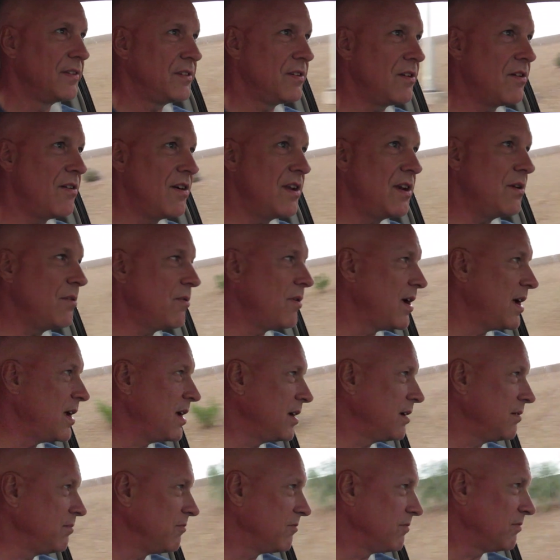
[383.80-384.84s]
So
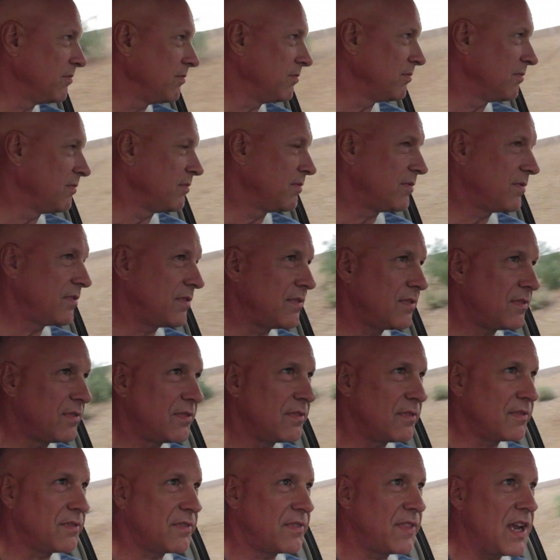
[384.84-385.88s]
anyway,
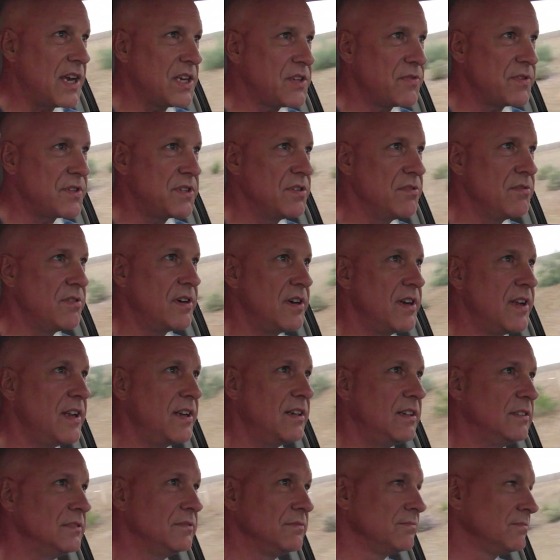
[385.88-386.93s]
thanks for tuning
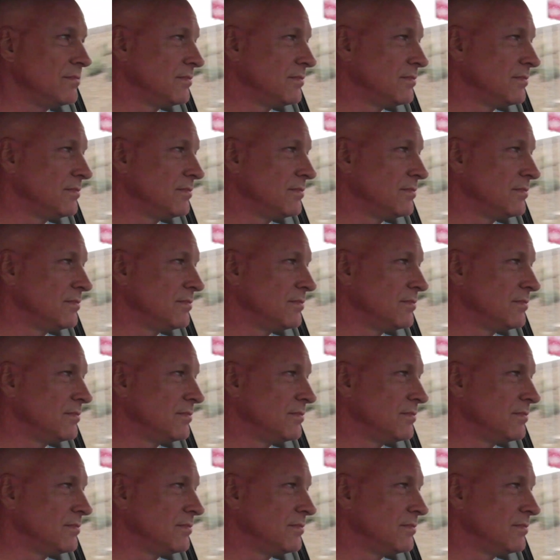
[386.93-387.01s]
in.